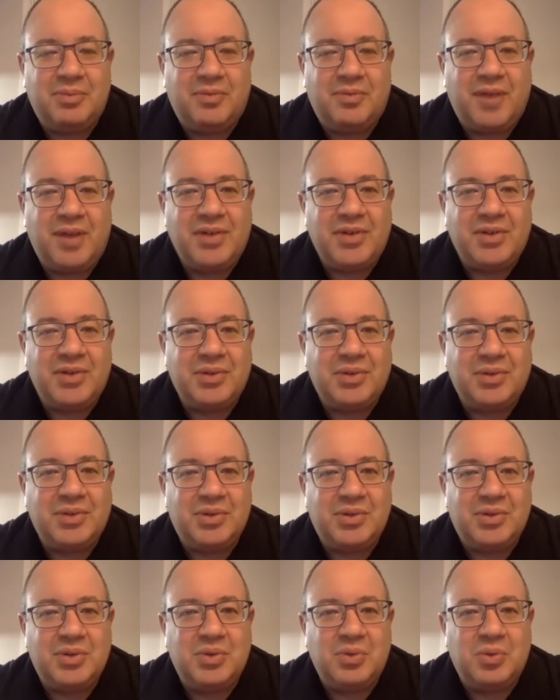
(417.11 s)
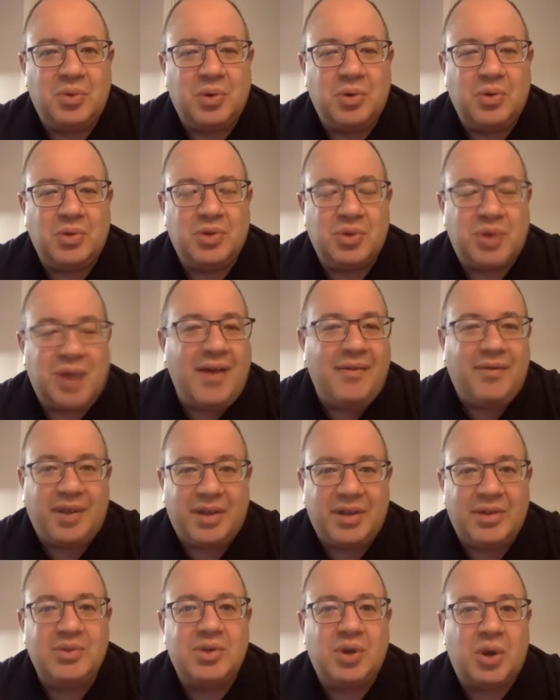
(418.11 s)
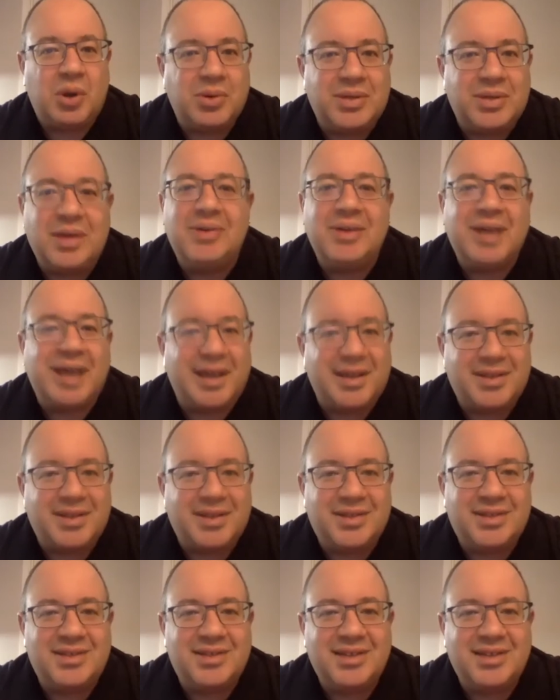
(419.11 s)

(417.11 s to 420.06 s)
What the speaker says: professionals who were traveling, and those are hotel guests.